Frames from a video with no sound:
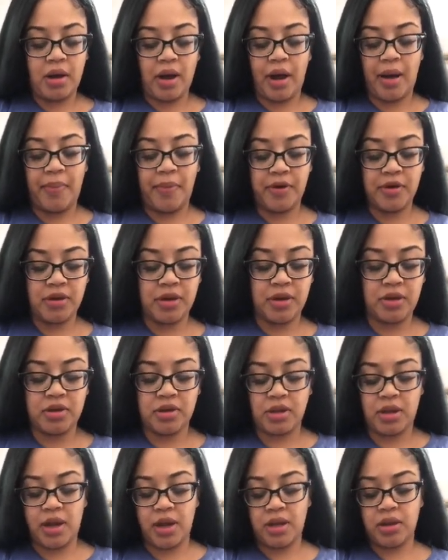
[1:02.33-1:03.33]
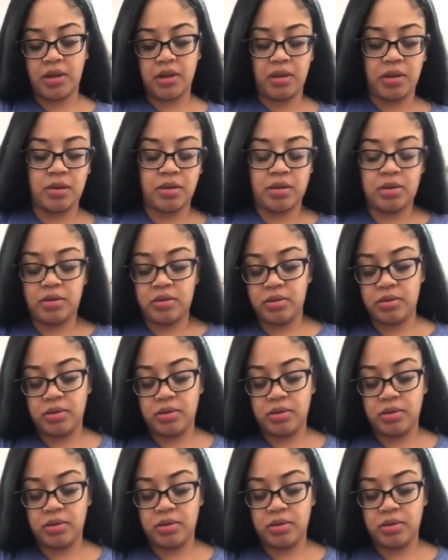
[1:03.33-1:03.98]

I personally just like to